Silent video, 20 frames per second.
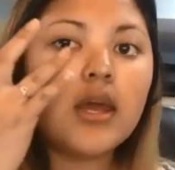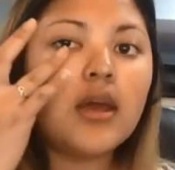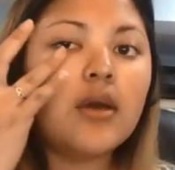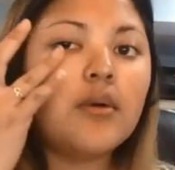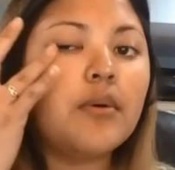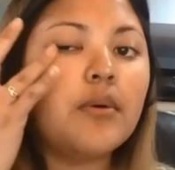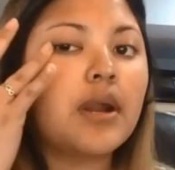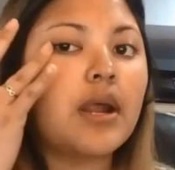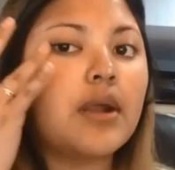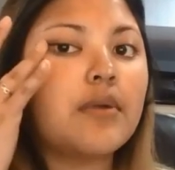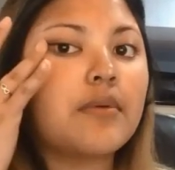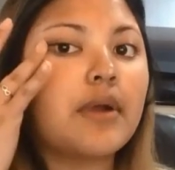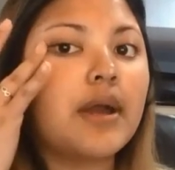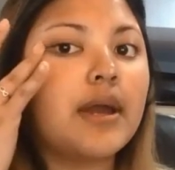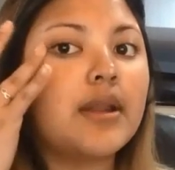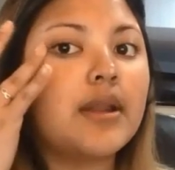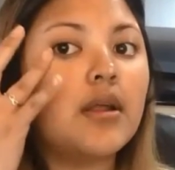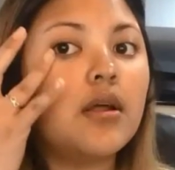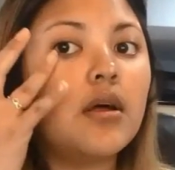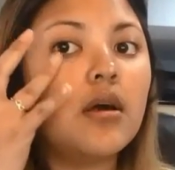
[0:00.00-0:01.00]
And what I
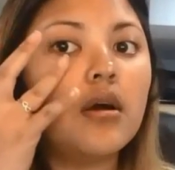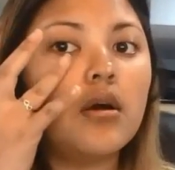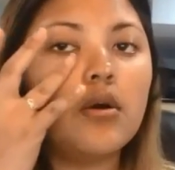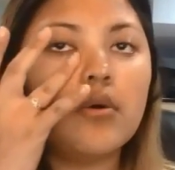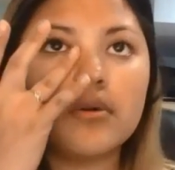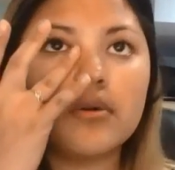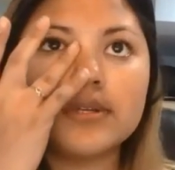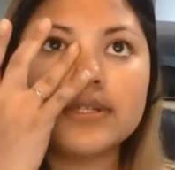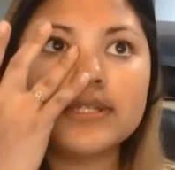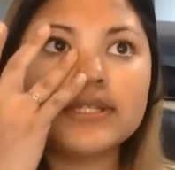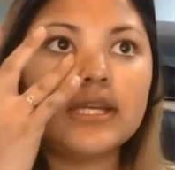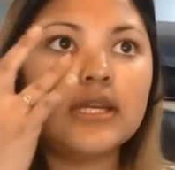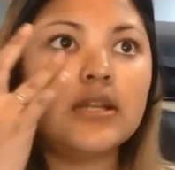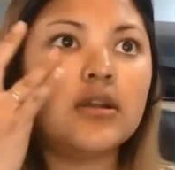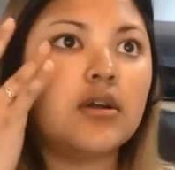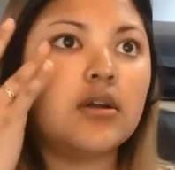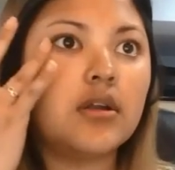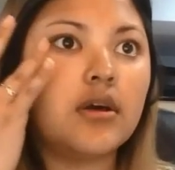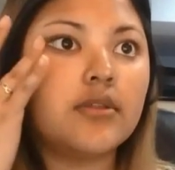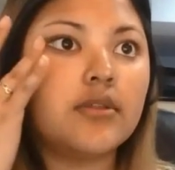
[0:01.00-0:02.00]
read or
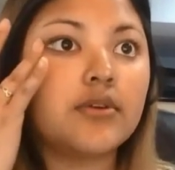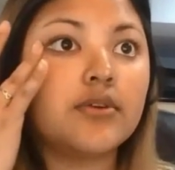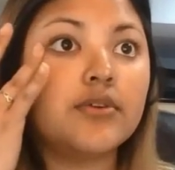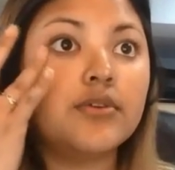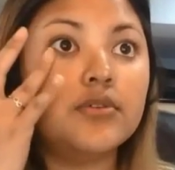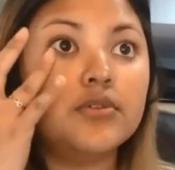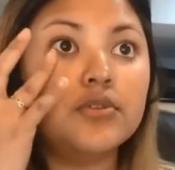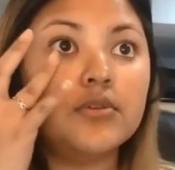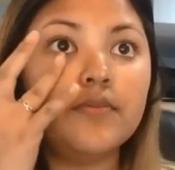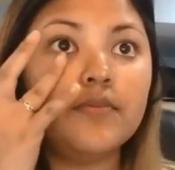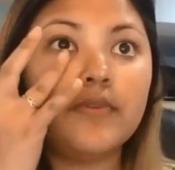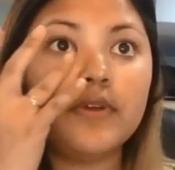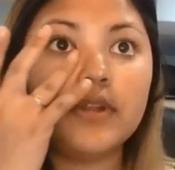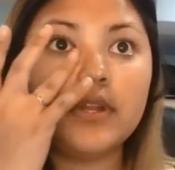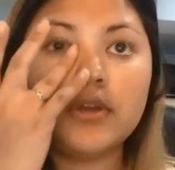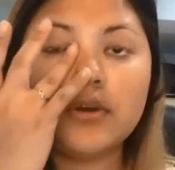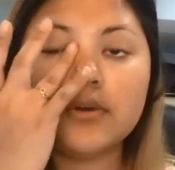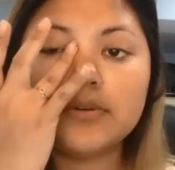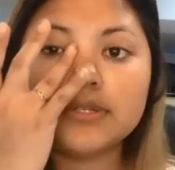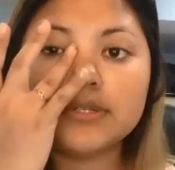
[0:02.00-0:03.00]
seen on other YouTube
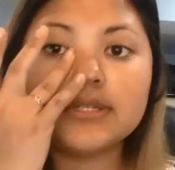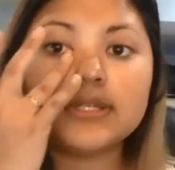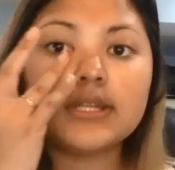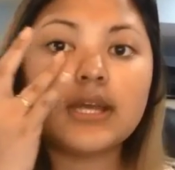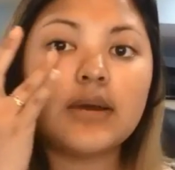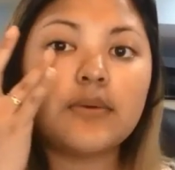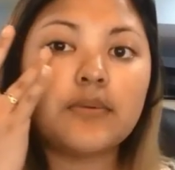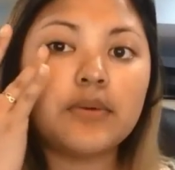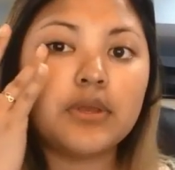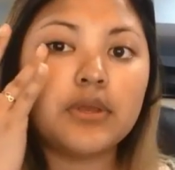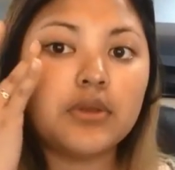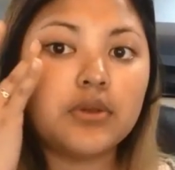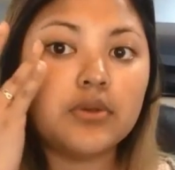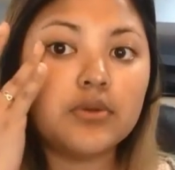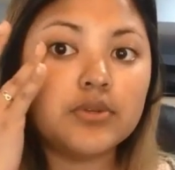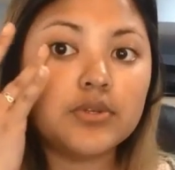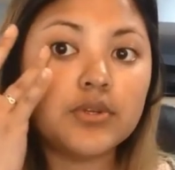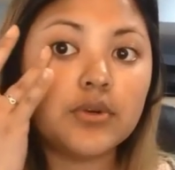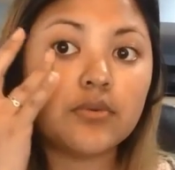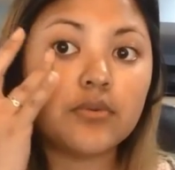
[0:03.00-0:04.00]
videos is that when you
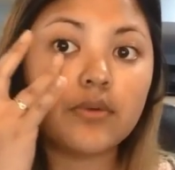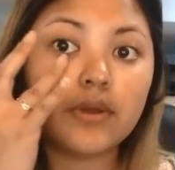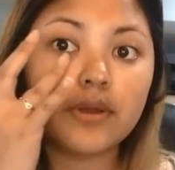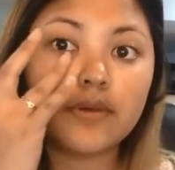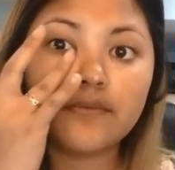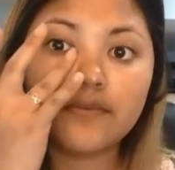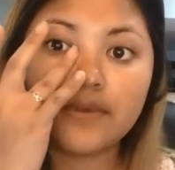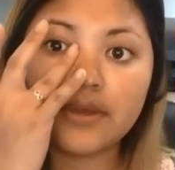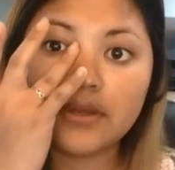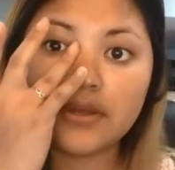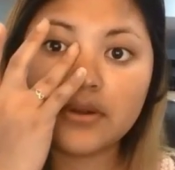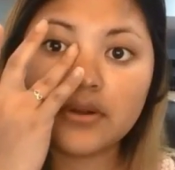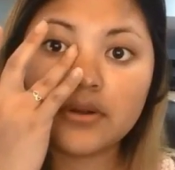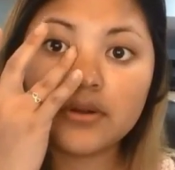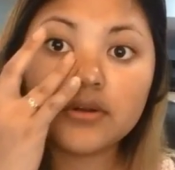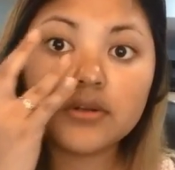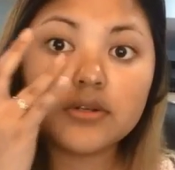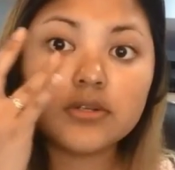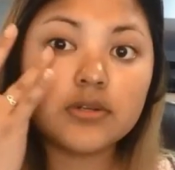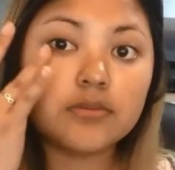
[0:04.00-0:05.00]
use your ring
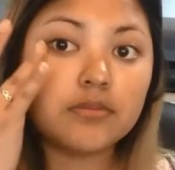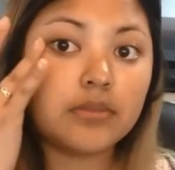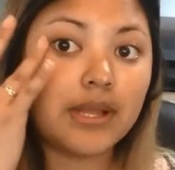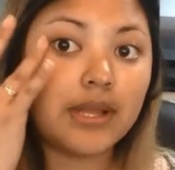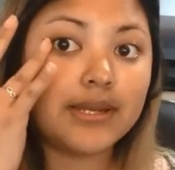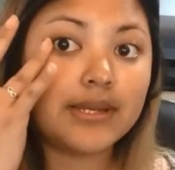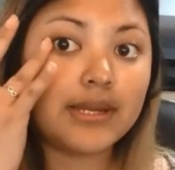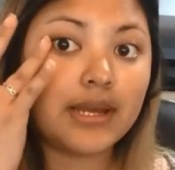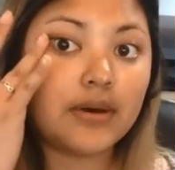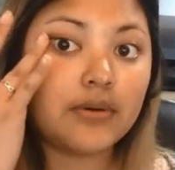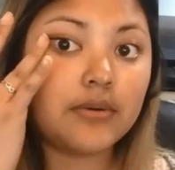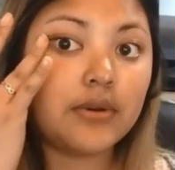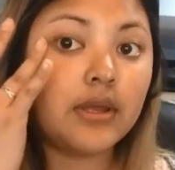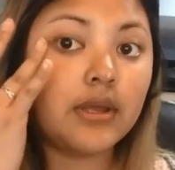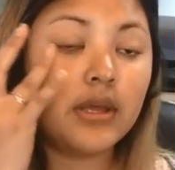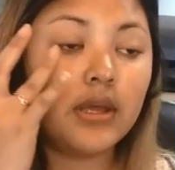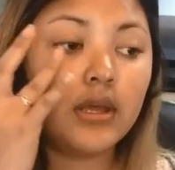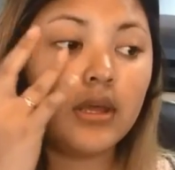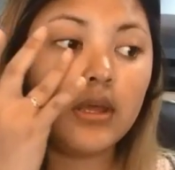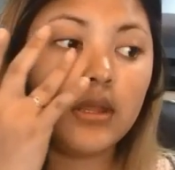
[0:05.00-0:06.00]
finger to blend out
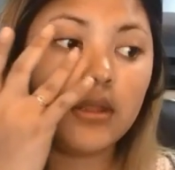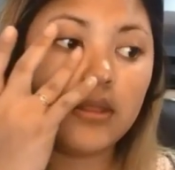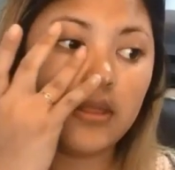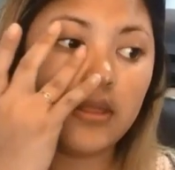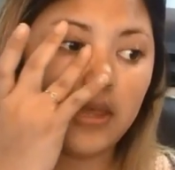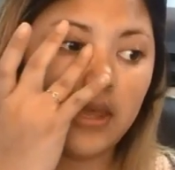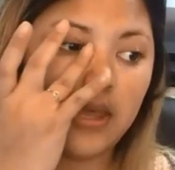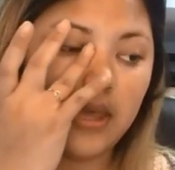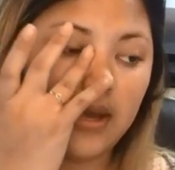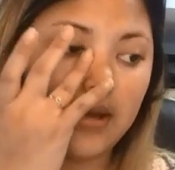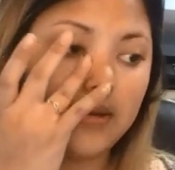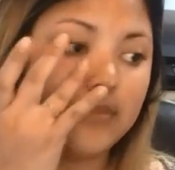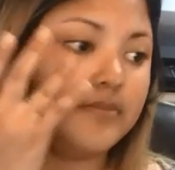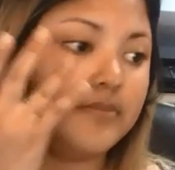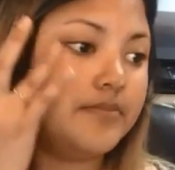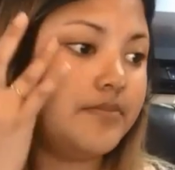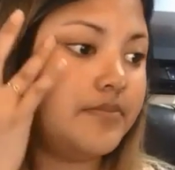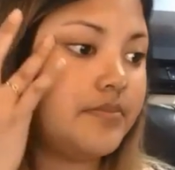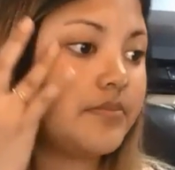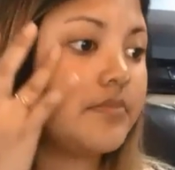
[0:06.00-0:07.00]
the
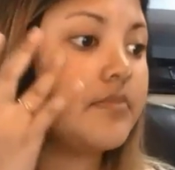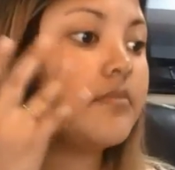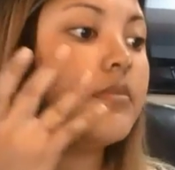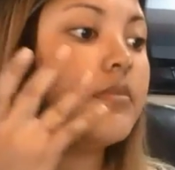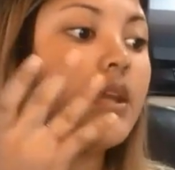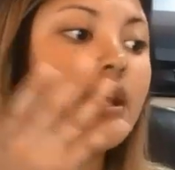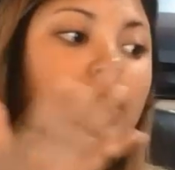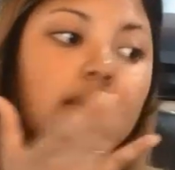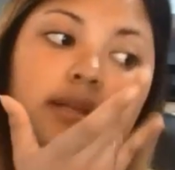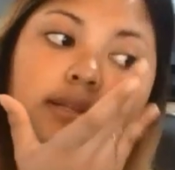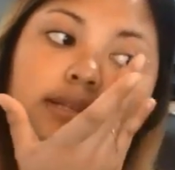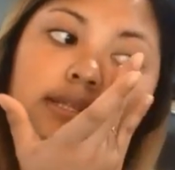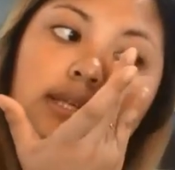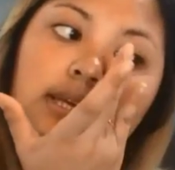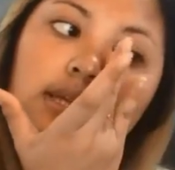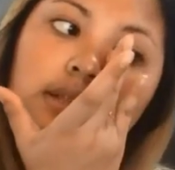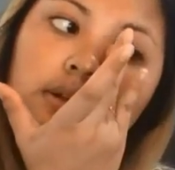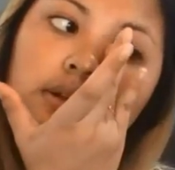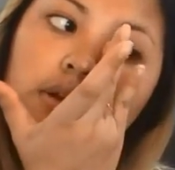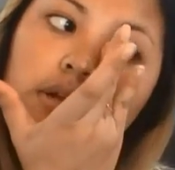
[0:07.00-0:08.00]

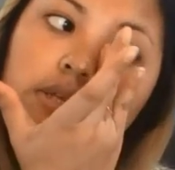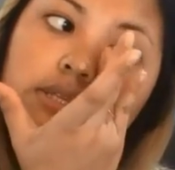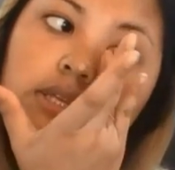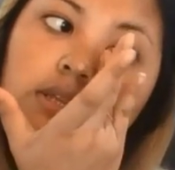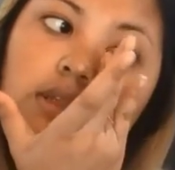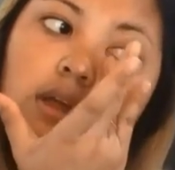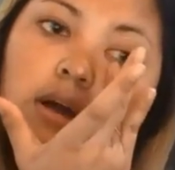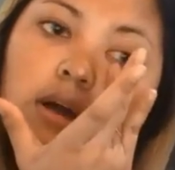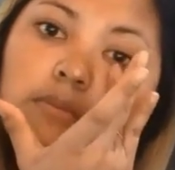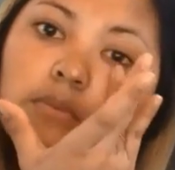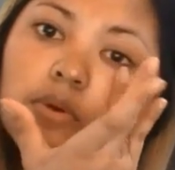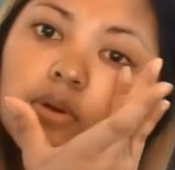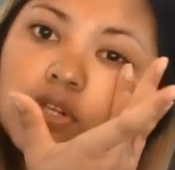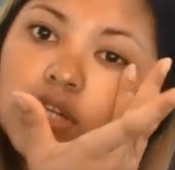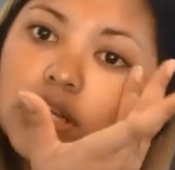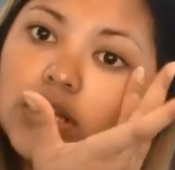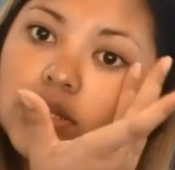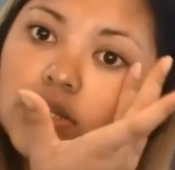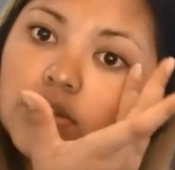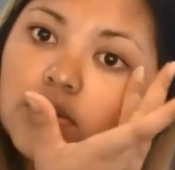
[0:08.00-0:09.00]
concealer, it's a lot more
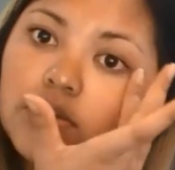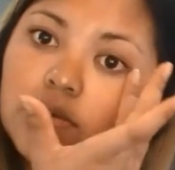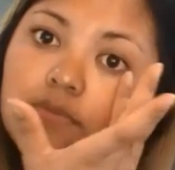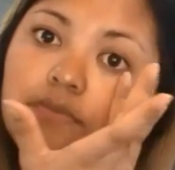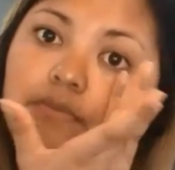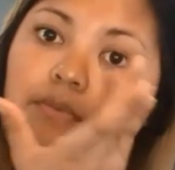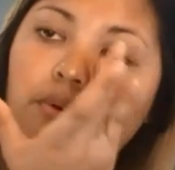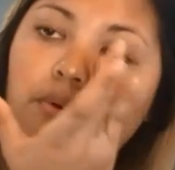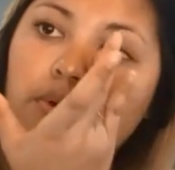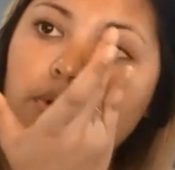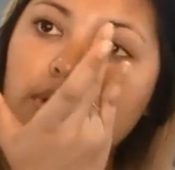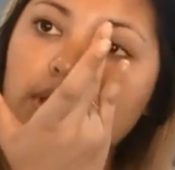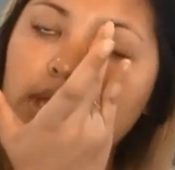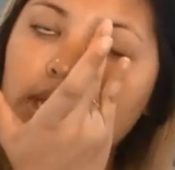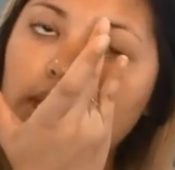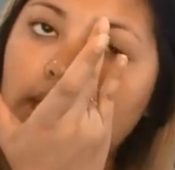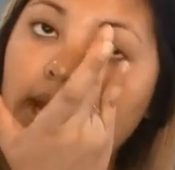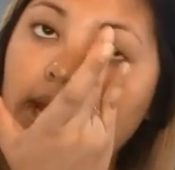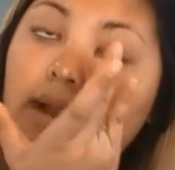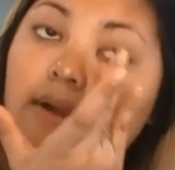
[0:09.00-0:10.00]
gentle for
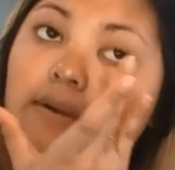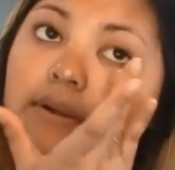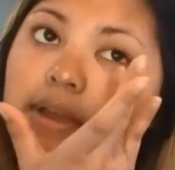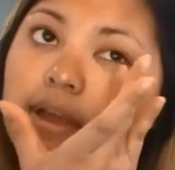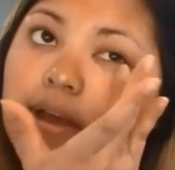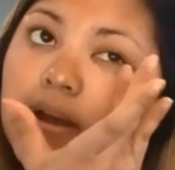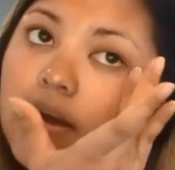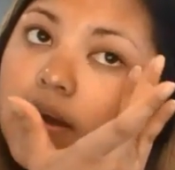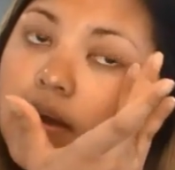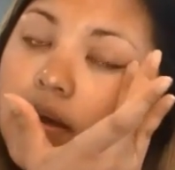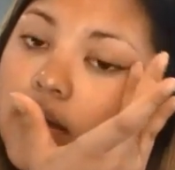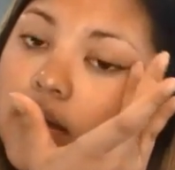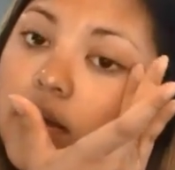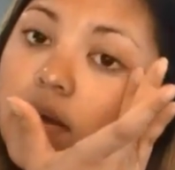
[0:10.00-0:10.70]
the area